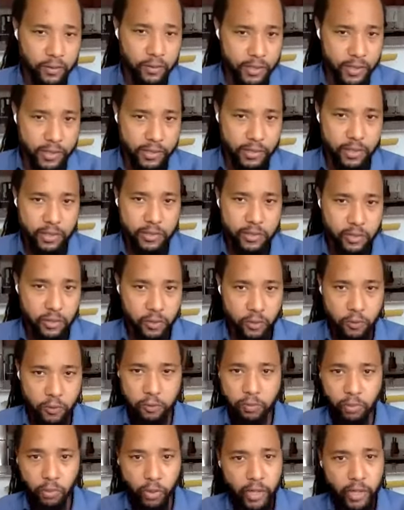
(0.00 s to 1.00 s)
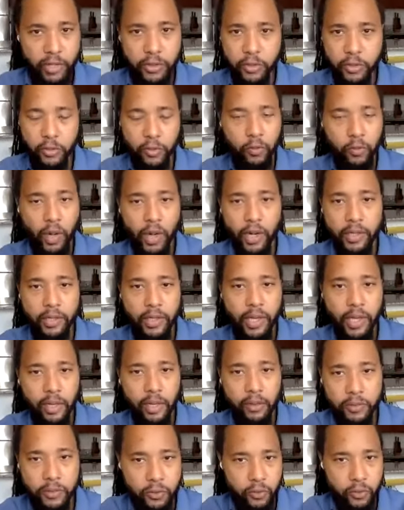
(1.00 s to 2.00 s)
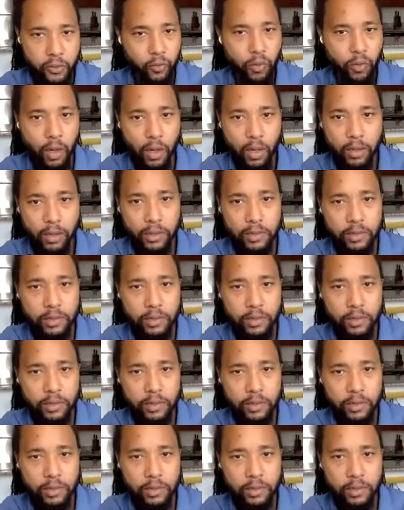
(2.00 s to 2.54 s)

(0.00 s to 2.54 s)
Is this just too brand new right now and too raw?